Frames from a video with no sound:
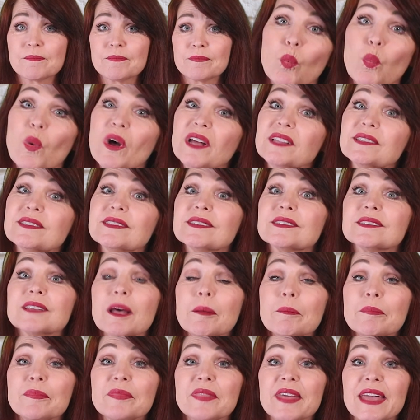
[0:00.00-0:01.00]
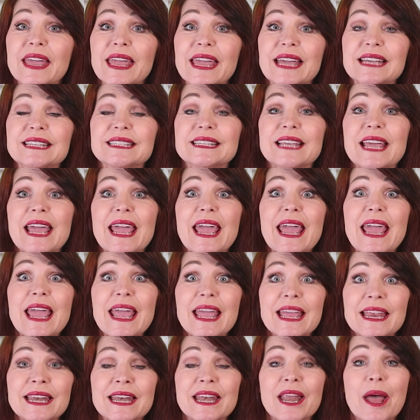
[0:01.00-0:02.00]
Once something is
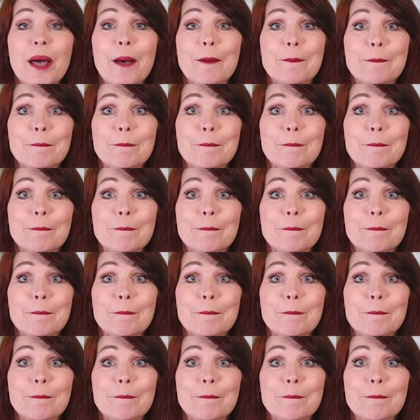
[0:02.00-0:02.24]
in